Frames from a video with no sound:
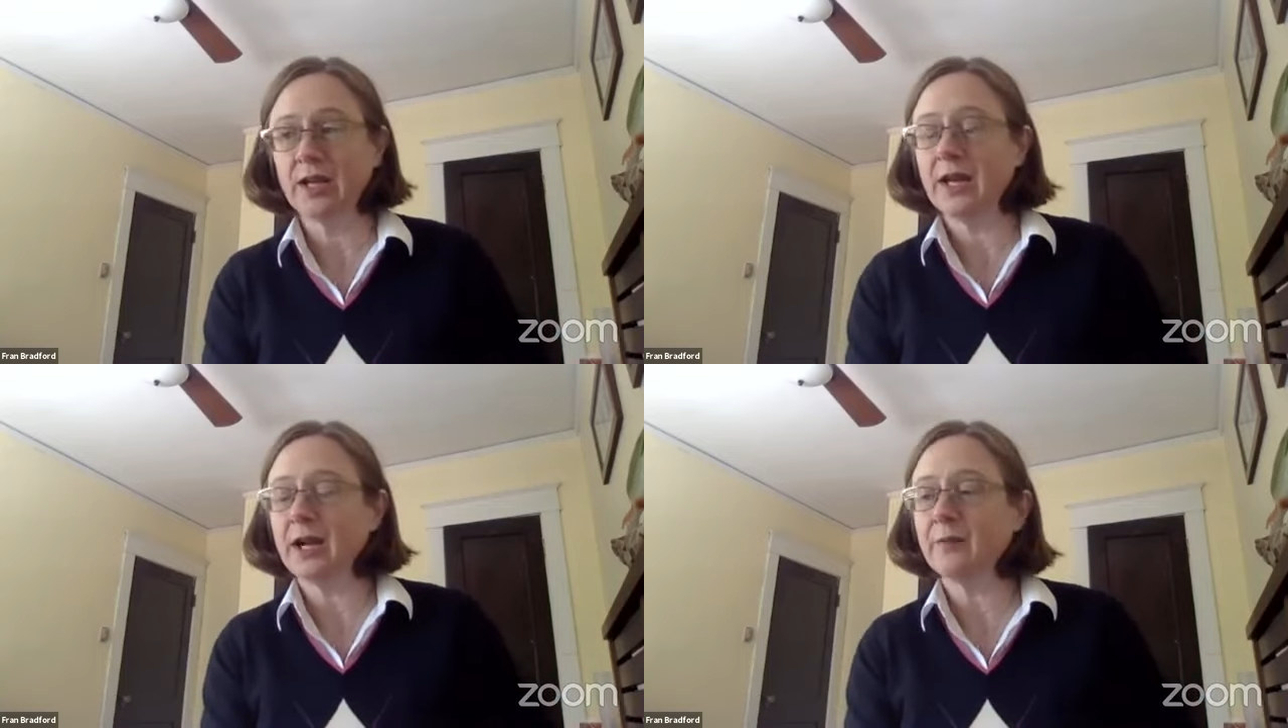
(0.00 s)

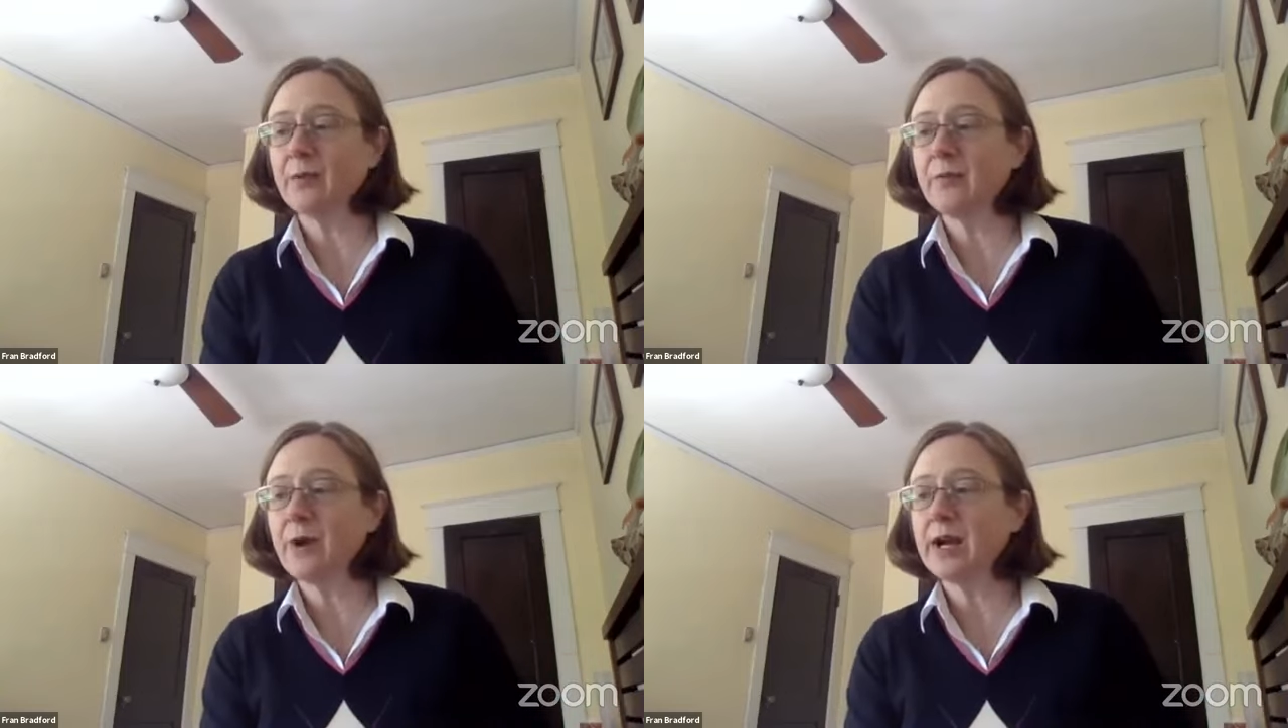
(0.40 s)
And I'm
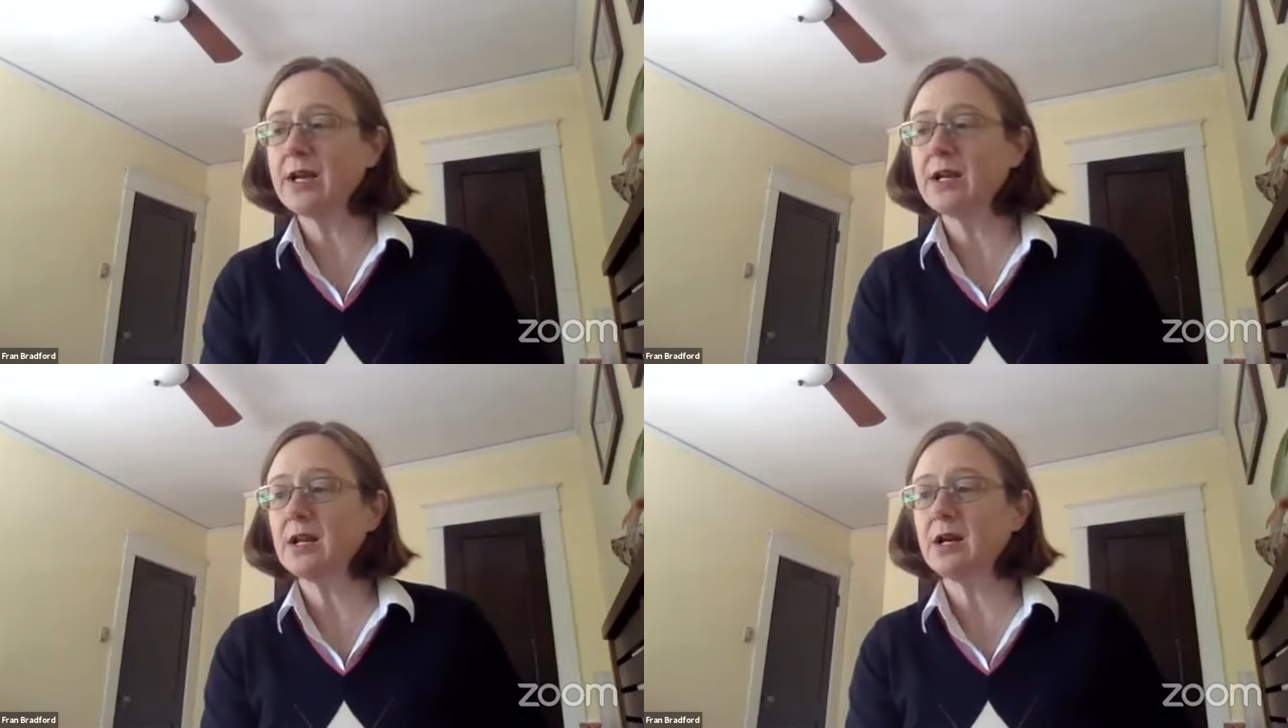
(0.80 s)

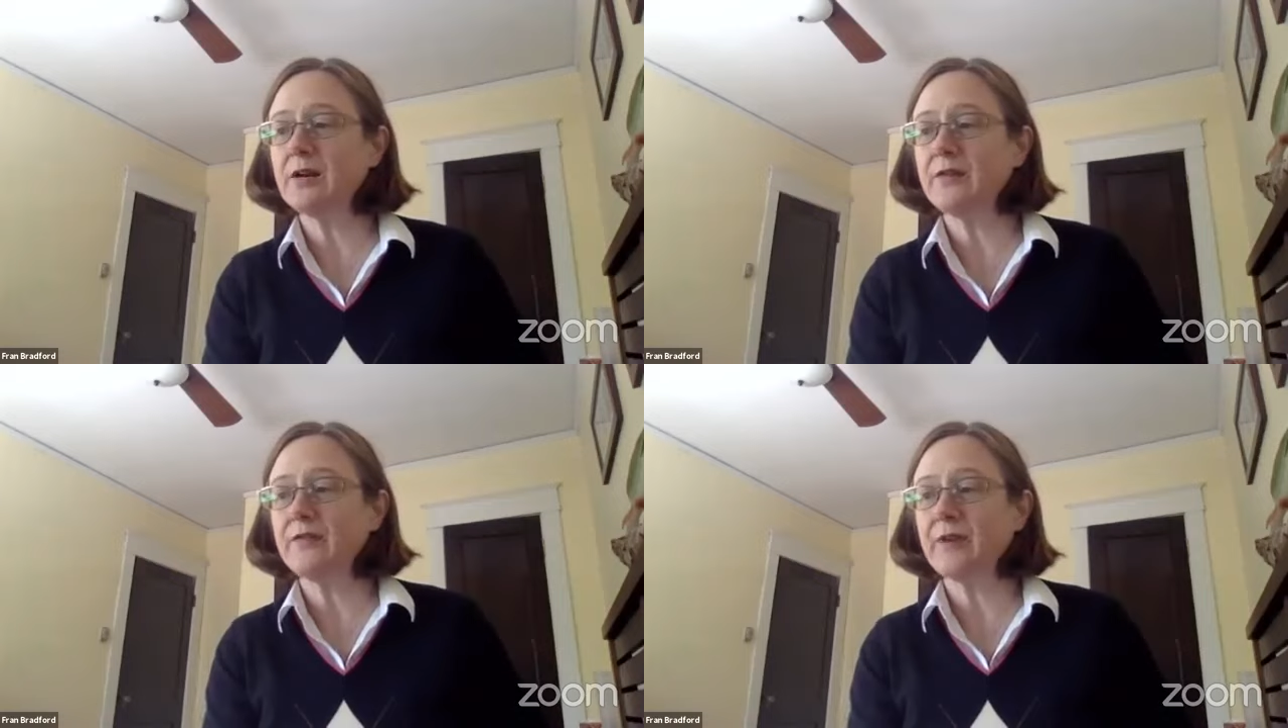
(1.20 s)
reminded
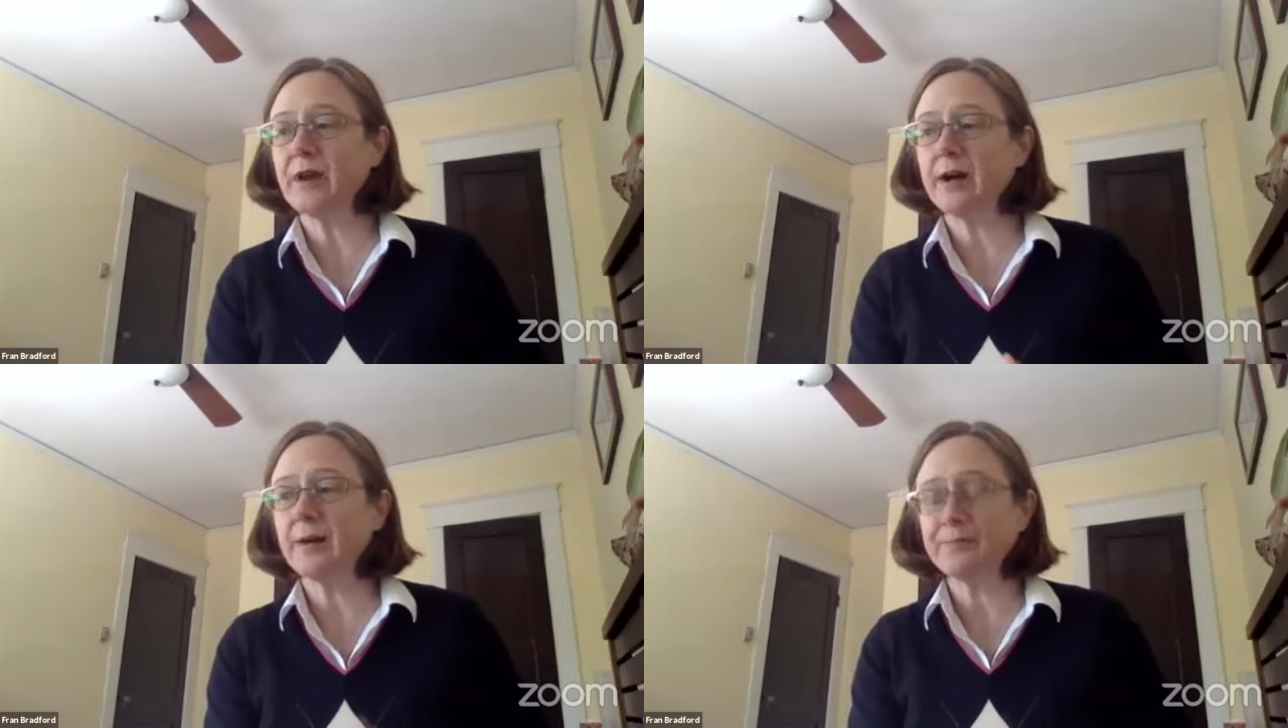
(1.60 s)
of
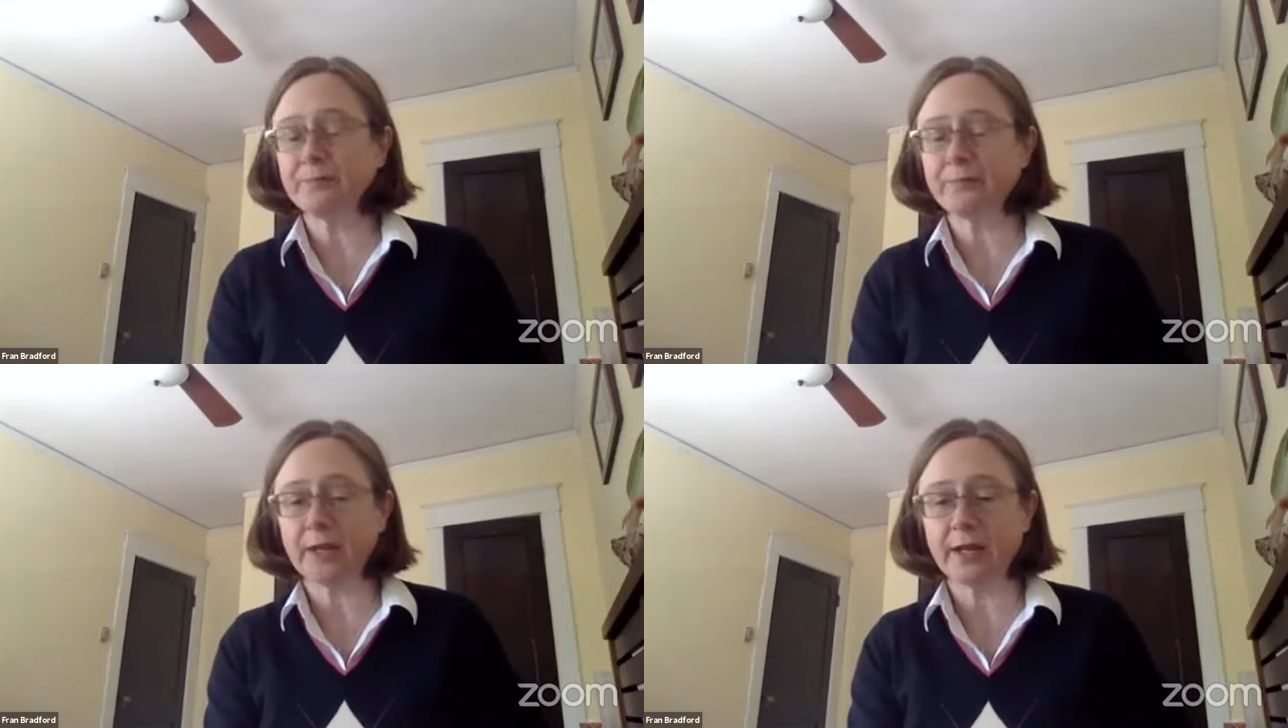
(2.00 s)
an
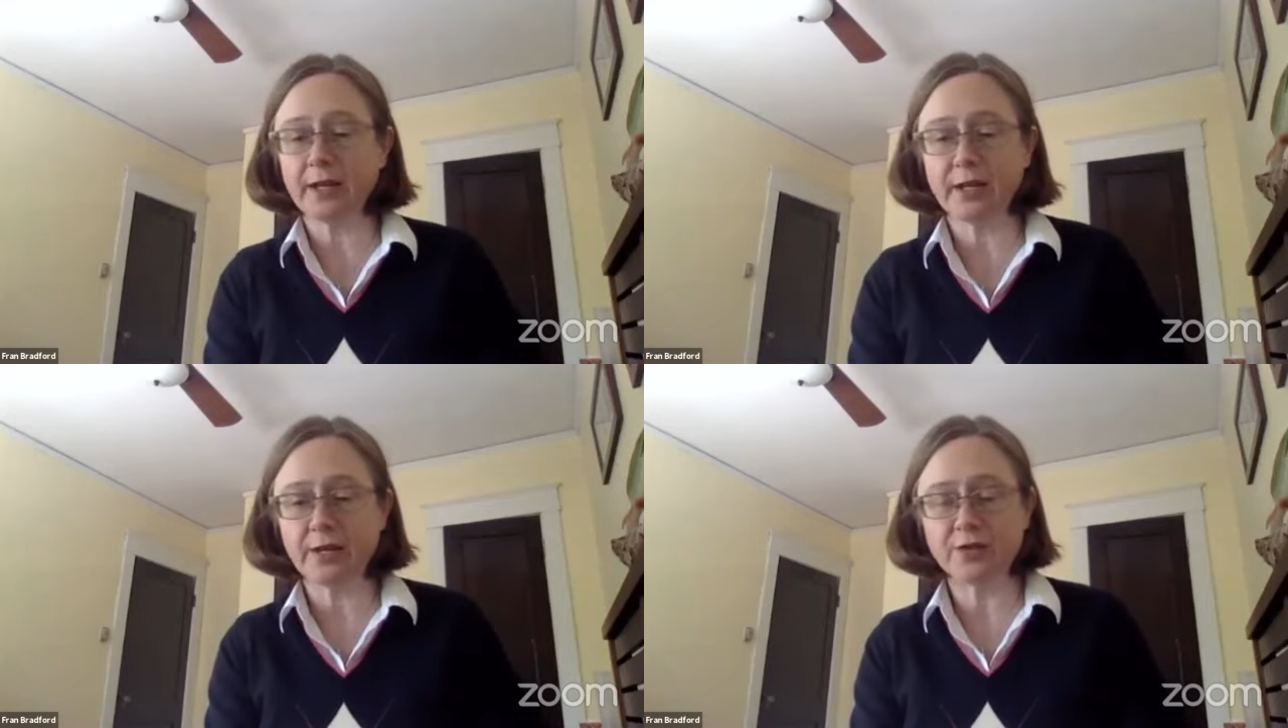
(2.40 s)

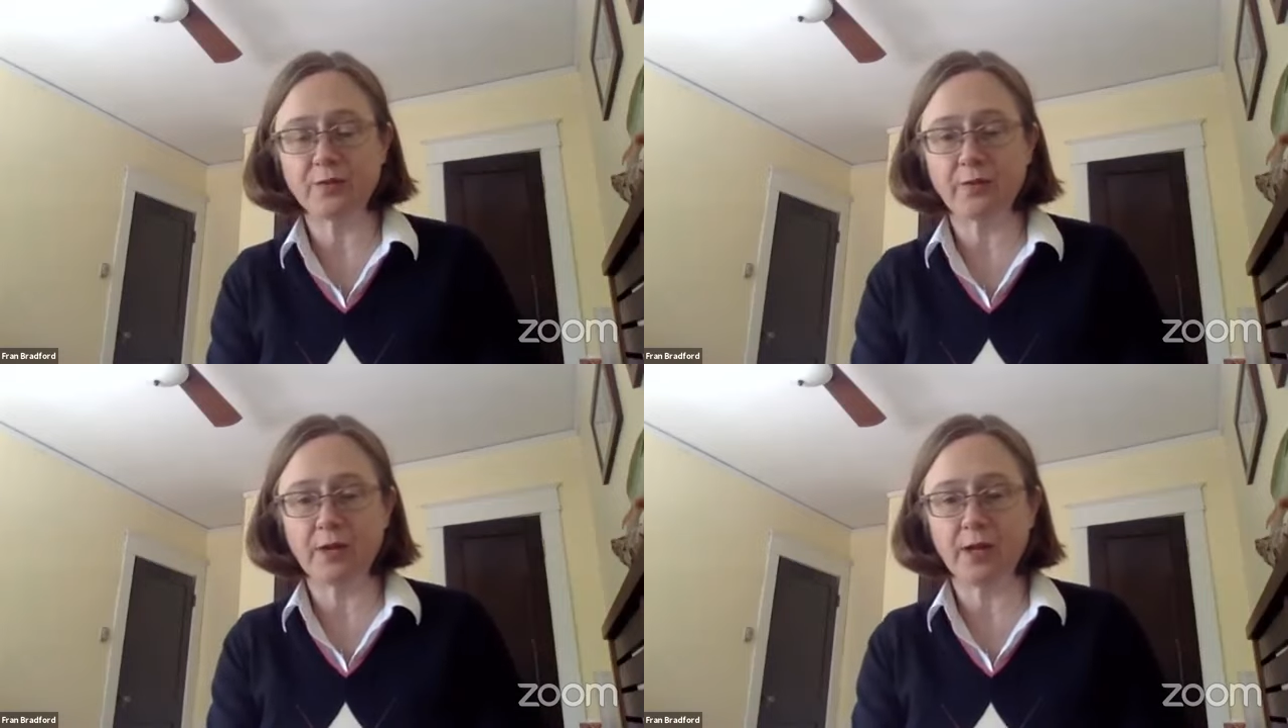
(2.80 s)
occasion
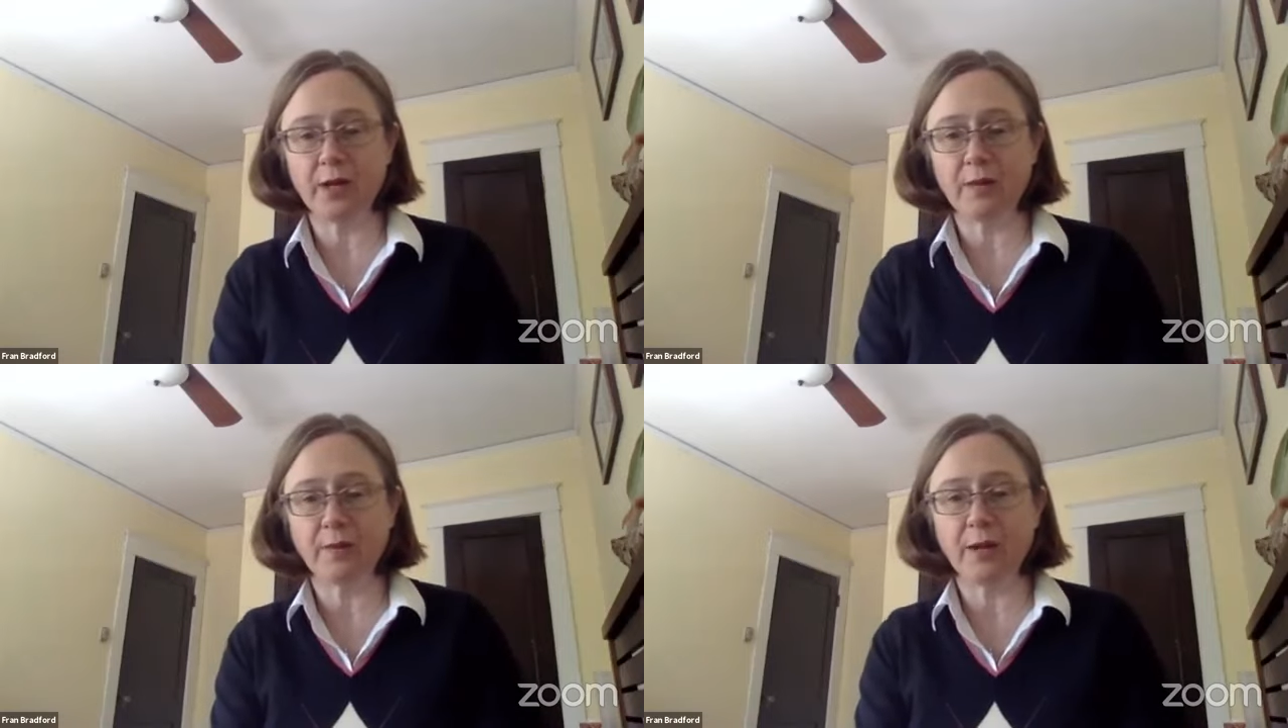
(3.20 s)

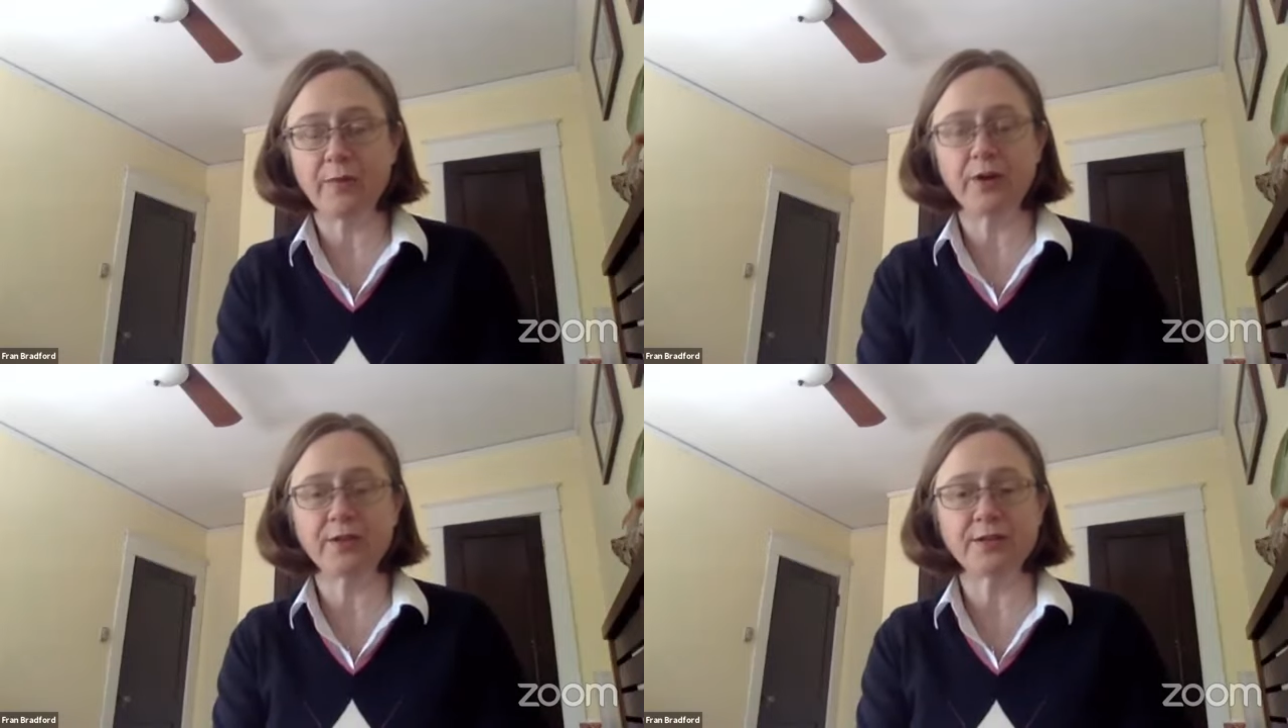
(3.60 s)
when my boss,